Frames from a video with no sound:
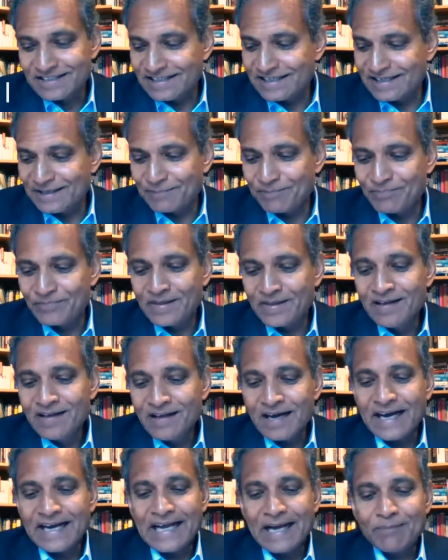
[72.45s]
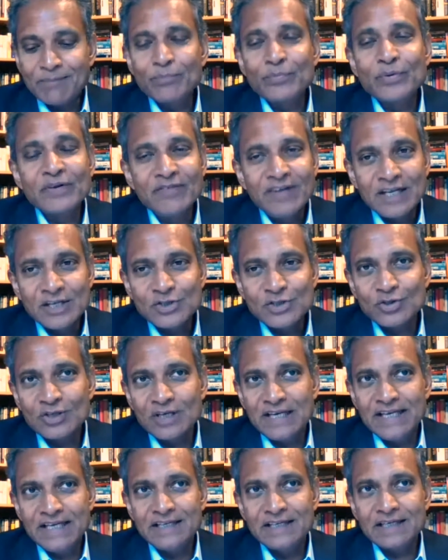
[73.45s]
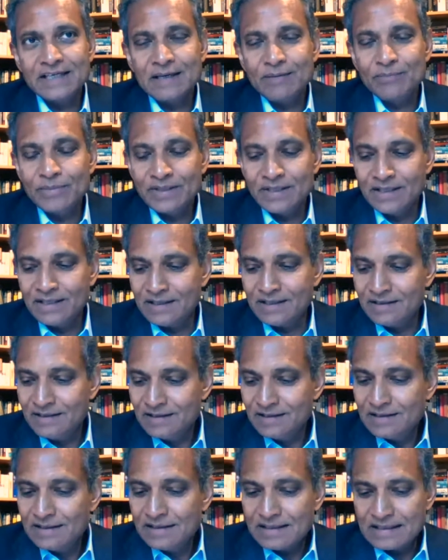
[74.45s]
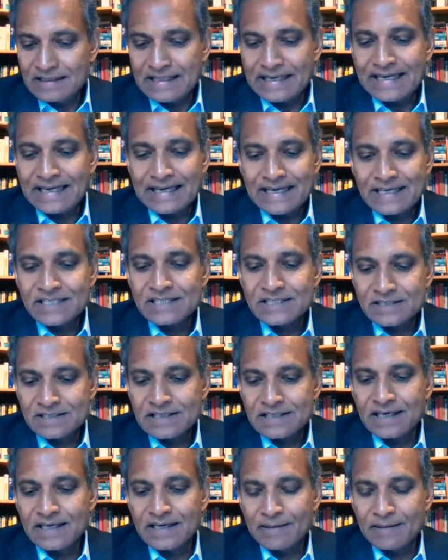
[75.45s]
I am privileged to lead a company that has